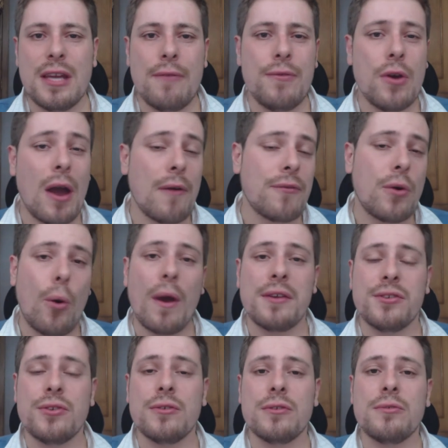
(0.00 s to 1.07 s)
If you have
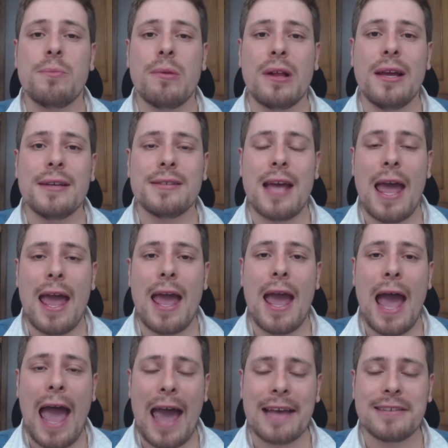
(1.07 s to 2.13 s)
questions, please
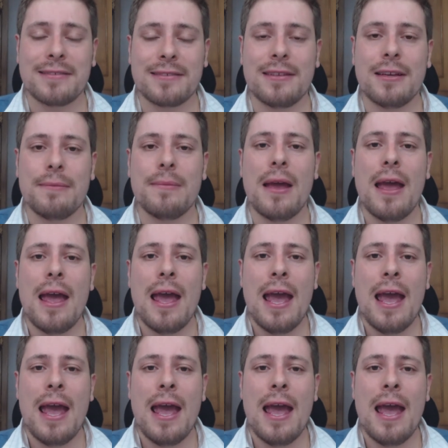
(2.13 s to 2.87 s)
ask them.